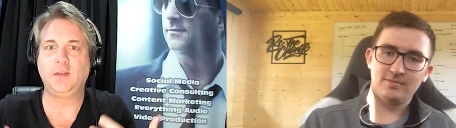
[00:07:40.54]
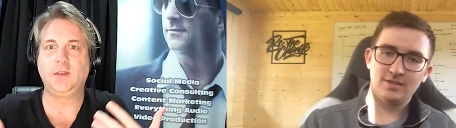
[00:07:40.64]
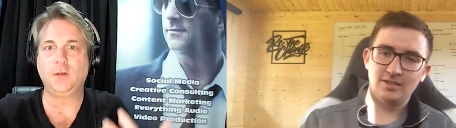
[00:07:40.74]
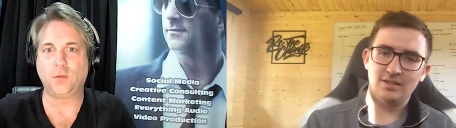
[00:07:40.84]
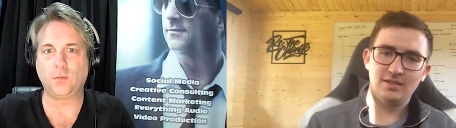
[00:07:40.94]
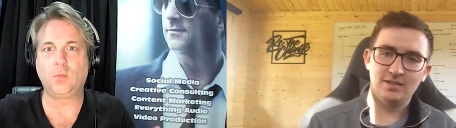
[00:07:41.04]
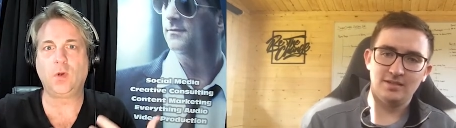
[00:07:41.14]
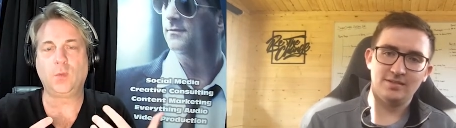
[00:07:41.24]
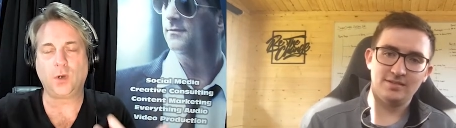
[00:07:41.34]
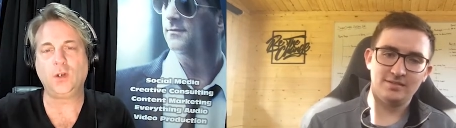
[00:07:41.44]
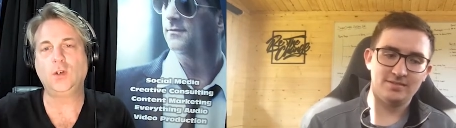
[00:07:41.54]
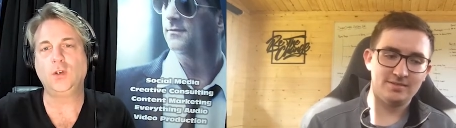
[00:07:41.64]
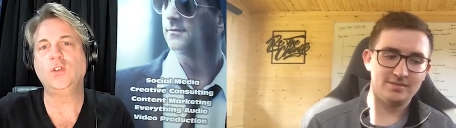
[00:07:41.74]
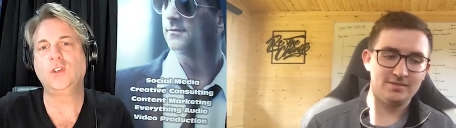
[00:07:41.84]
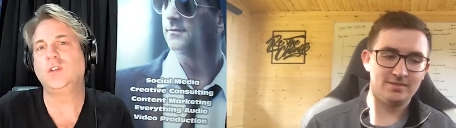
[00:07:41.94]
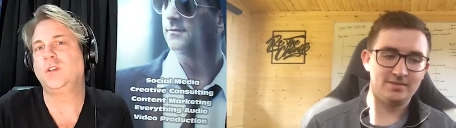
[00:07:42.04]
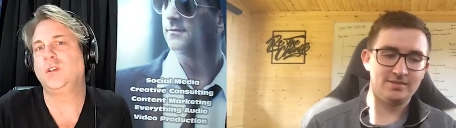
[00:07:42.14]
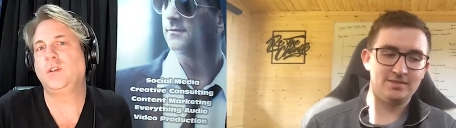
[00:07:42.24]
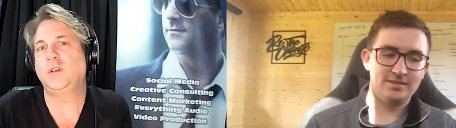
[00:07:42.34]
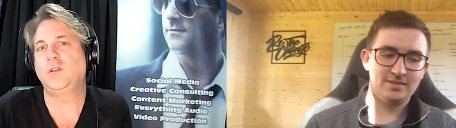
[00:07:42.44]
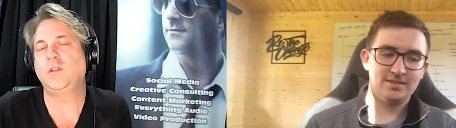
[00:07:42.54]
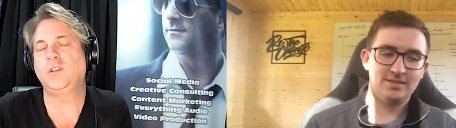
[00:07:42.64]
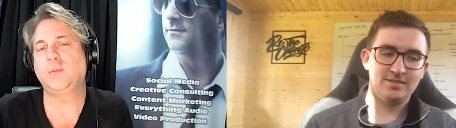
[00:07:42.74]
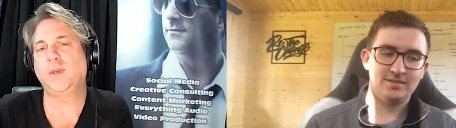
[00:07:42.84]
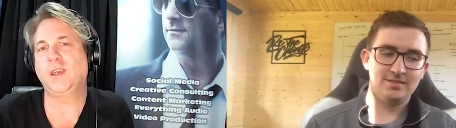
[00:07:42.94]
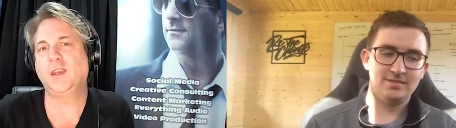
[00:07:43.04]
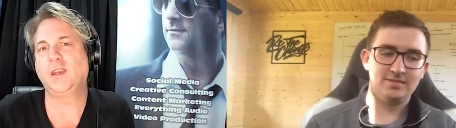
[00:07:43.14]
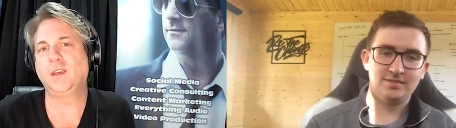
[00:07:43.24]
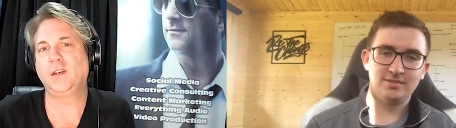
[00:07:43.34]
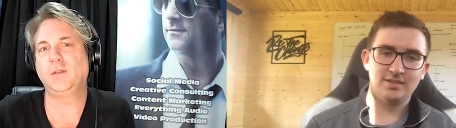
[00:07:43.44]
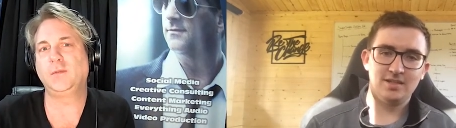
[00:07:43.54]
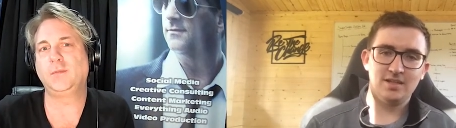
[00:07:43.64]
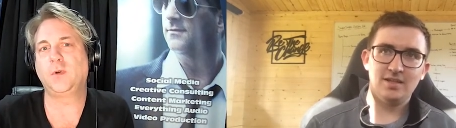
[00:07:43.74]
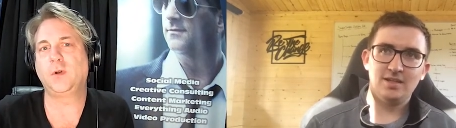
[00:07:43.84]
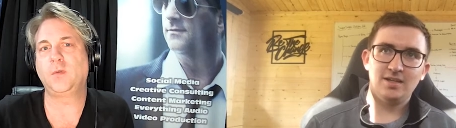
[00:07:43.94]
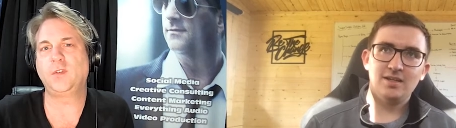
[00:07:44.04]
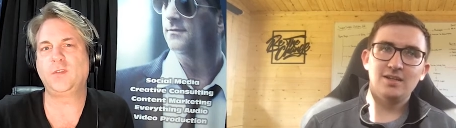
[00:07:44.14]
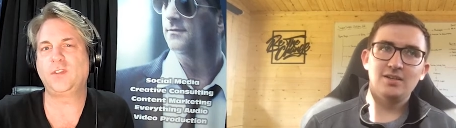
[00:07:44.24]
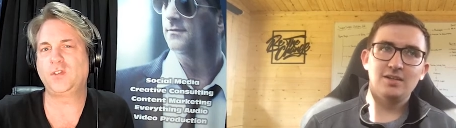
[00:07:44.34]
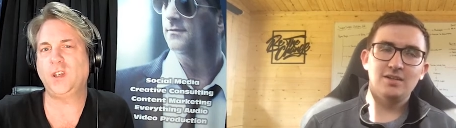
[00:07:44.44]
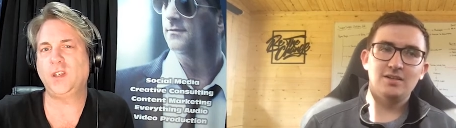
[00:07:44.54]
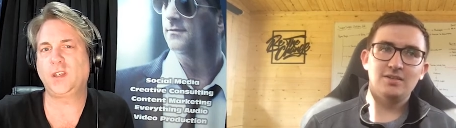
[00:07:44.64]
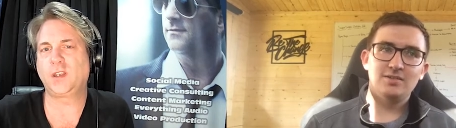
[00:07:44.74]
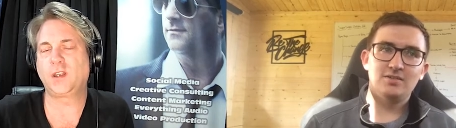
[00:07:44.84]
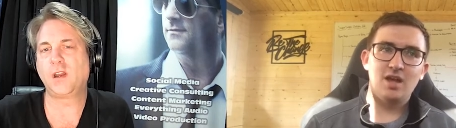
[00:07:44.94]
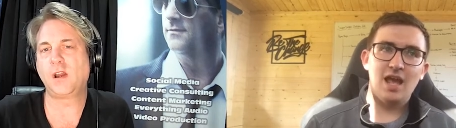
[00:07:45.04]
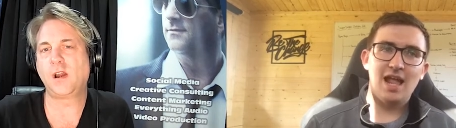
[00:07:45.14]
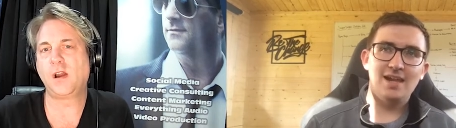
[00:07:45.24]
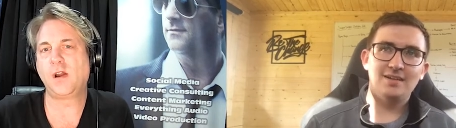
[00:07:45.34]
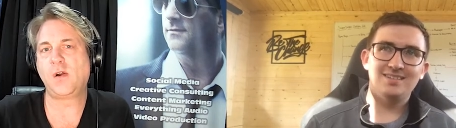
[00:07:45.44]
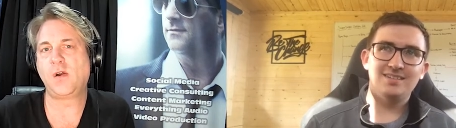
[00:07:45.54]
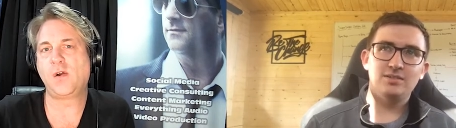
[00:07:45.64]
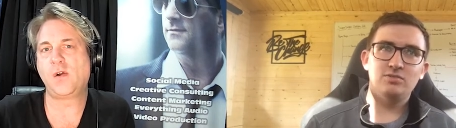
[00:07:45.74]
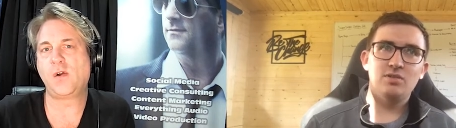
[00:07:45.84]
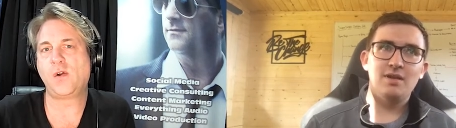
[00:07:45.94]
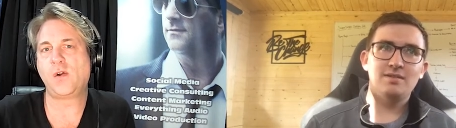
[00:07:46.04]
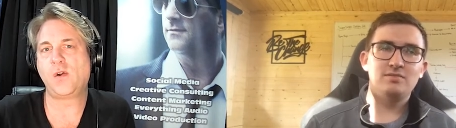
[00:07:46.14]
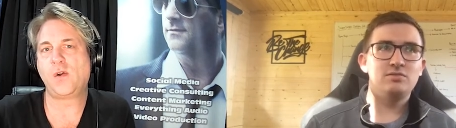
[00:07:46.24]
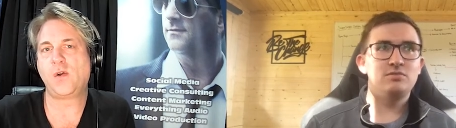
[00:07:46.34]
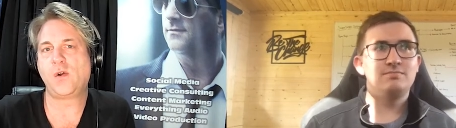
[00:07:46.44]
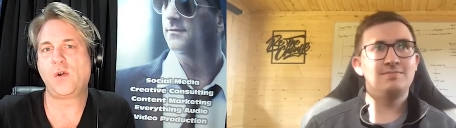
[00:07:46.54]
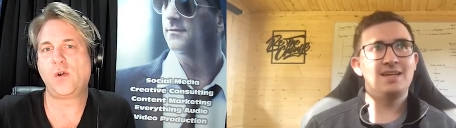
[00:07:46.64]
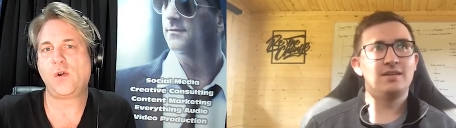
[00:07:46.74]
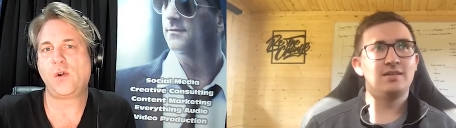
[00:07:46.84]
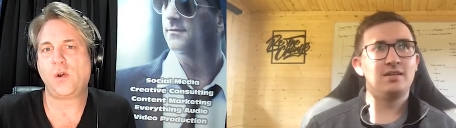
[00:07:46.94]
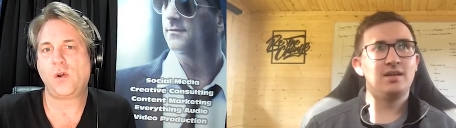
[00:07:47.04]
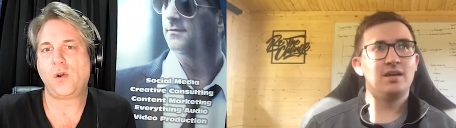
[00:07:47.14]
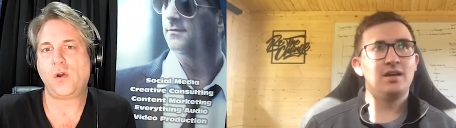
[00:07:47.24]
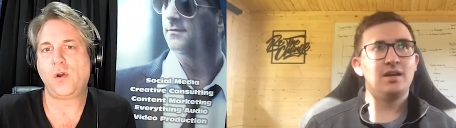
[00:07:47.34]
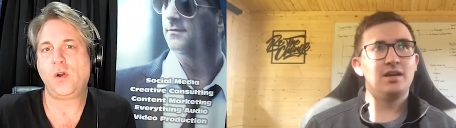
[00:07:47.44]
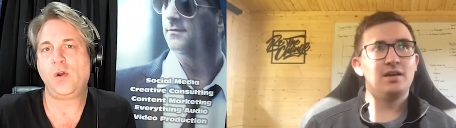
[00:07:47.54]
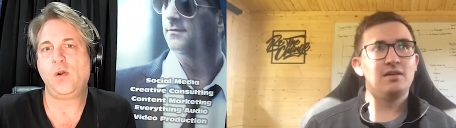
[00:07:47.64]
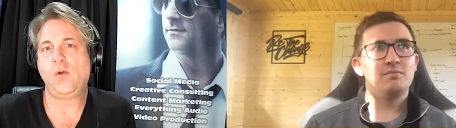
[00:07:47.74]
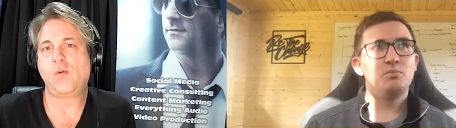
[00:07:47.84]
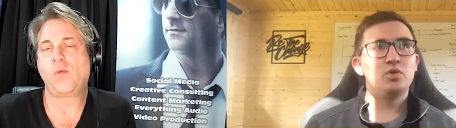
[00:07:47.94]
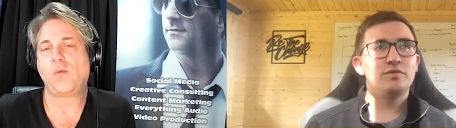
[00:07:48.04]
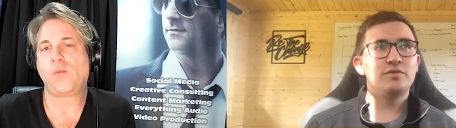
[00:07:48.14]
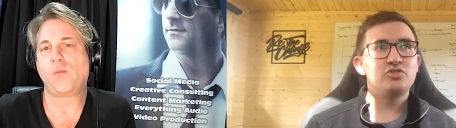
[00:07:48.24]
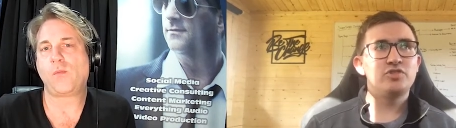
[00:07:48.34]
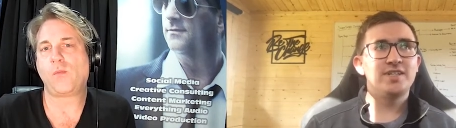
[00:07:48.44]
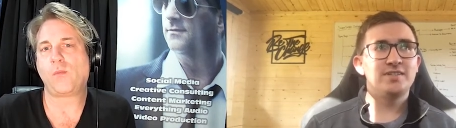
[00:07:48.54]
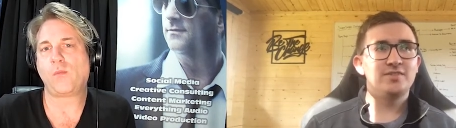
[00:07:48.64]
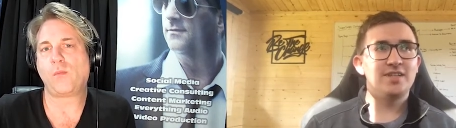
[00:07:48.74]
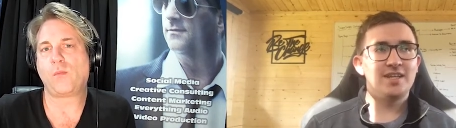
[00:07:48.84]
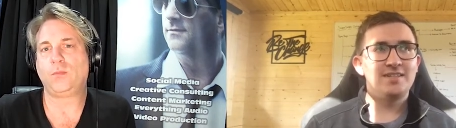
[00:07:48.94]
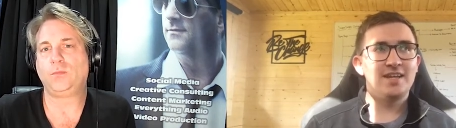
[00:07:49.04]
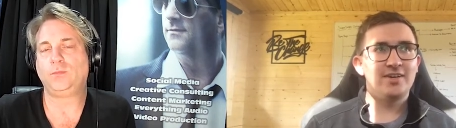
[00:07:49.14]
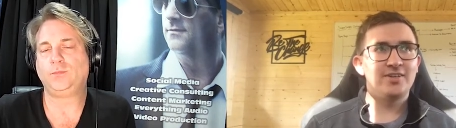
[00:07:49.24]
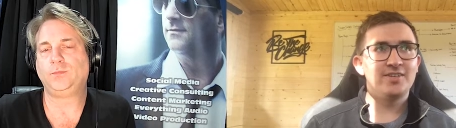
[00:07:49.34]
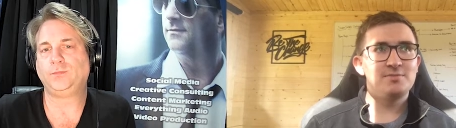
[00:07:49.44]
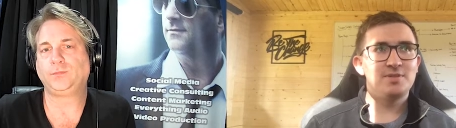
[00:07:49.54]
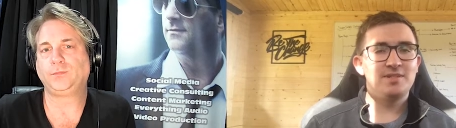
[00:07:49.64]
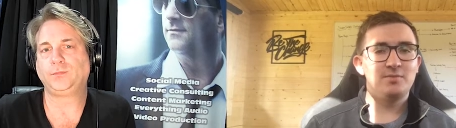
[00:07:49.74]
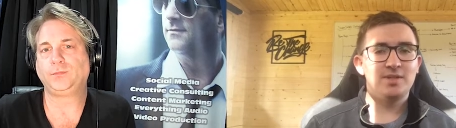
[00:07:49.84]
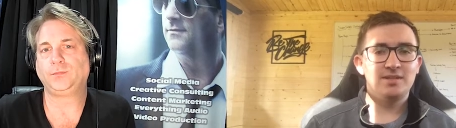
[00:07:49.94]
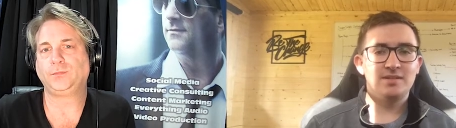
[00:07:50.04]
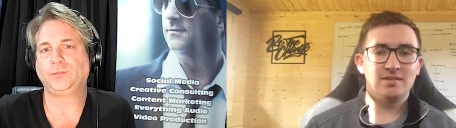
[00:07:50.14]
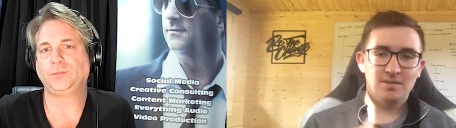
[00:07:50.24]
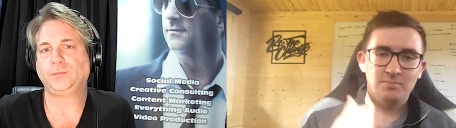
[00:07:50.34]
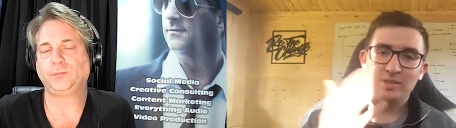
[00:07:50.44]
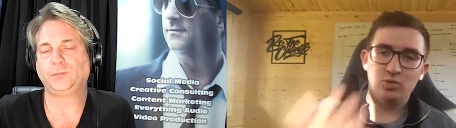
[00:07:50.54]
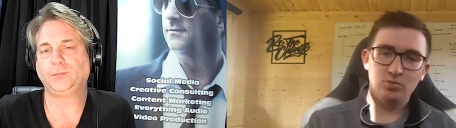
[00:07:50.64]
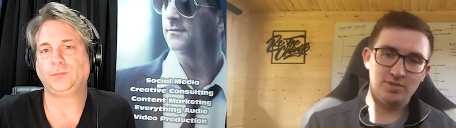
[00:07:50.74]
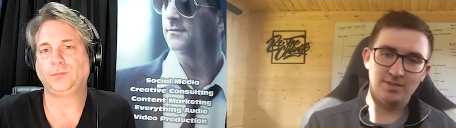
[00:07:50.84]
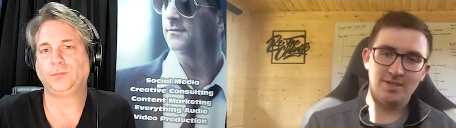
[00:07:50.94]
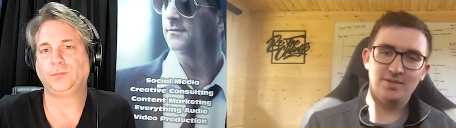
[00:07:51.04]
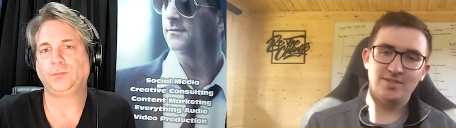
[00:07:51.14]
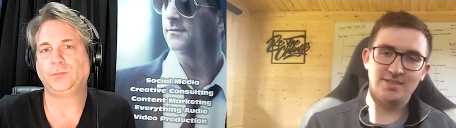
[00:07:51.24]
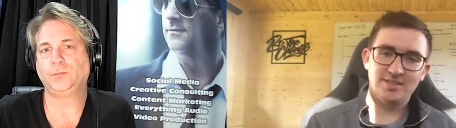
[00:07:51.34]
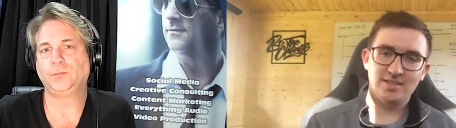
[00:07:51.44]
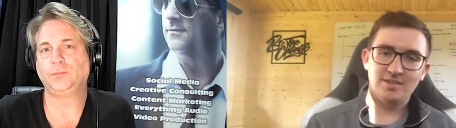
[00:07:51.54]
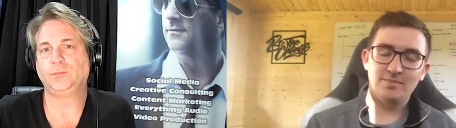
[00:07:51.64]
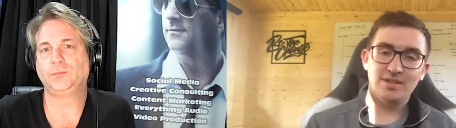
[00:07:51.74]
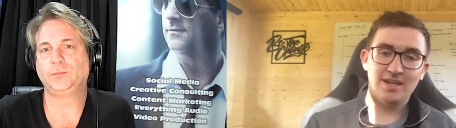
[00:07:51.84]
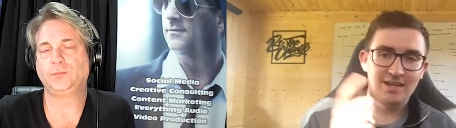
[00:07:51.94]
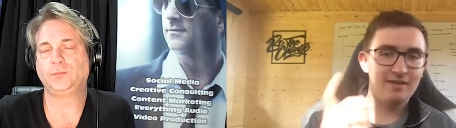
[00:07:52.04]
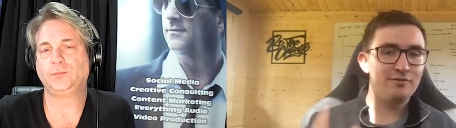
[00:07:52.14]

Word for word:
Speaker 1: you know, what what you're used to you're used to speaking. You know. Was it frustrating?
Speaker 2: Mm, more frustrating internally when, when I'd be told how to say something and I'd